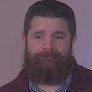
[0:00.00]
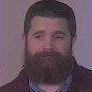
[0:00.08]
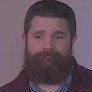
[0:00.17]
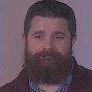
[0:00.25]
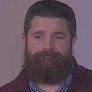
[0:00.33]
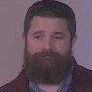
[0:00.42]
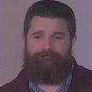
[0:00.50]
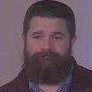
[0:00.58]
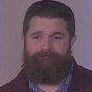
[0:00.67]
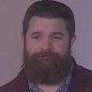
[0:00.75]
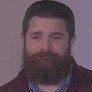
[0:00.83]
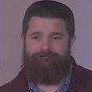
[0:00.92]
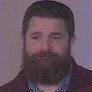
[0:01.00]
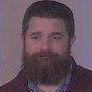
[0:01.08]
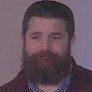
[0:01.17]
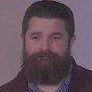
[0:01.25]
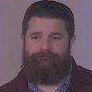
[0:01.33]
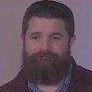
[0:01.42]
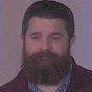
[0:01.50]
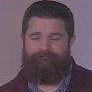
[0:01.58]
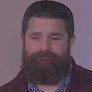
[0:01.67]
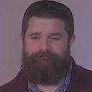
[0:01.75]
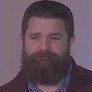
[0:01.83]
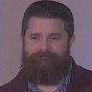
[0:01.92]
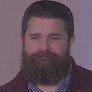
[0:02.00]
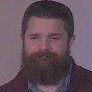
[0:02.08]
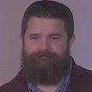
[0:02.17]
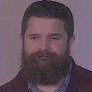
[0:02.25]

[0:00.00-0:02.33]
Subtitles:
Nobody speaks.